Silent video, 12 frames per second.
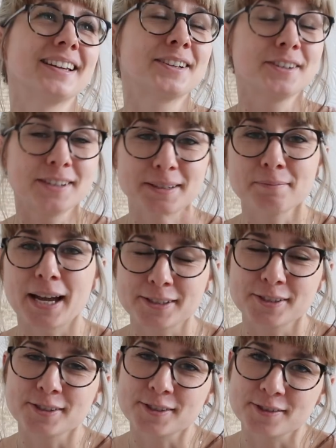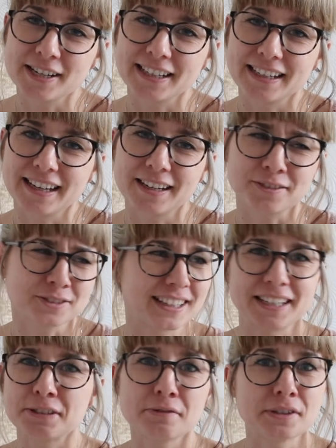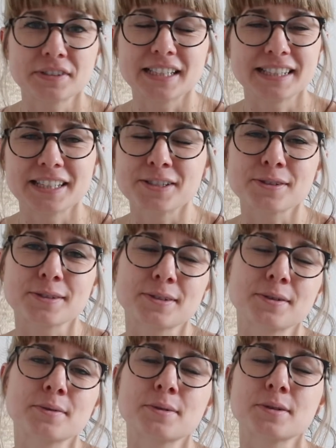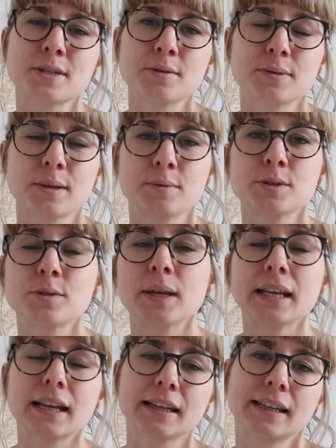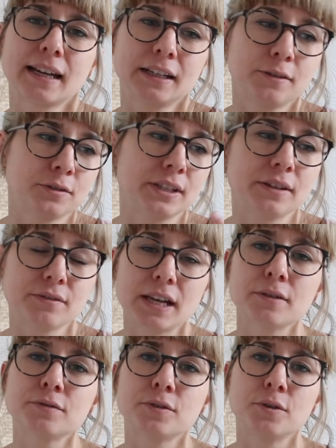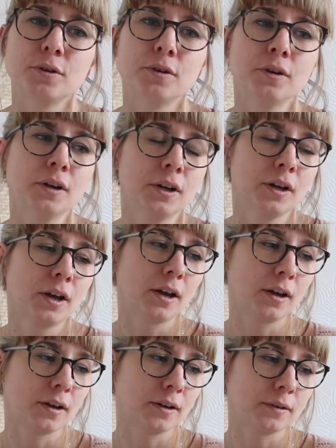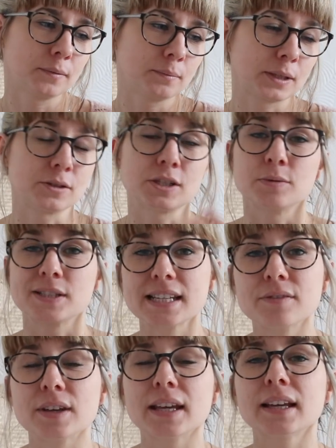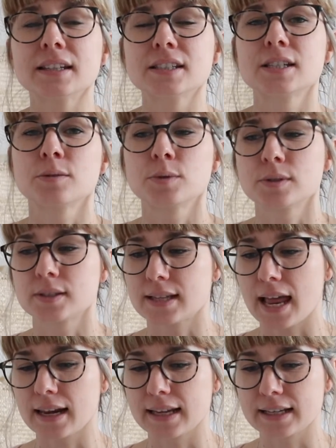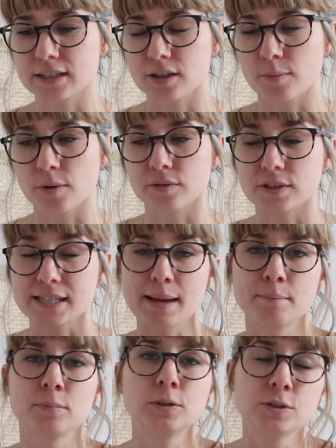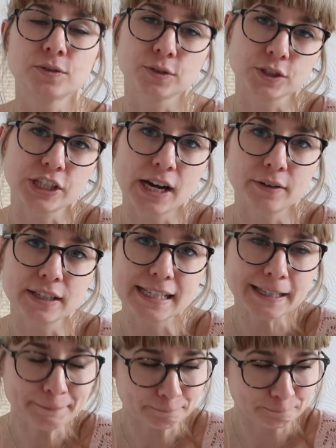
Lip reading: going back to Australia after like 15 years or so. So they were doing like kind of an event for, because she was living, and she was selling some of her samples for charity.